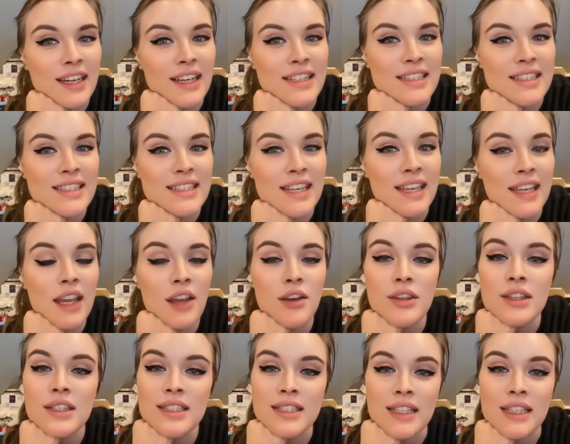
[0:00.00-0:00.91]
and saying how
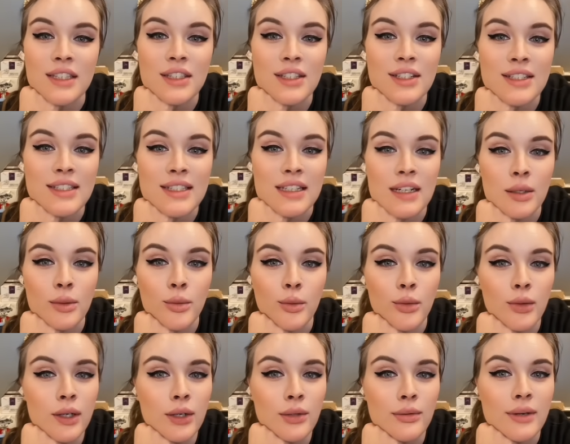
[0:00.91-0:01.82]
the sensors didn't
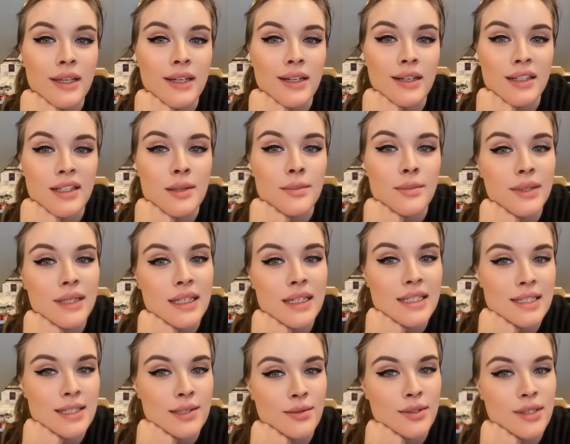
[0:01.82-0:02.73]
work right on it
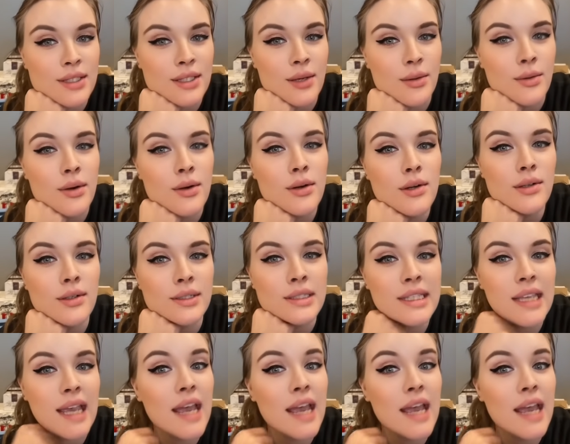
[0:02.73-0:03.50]
because it was so old,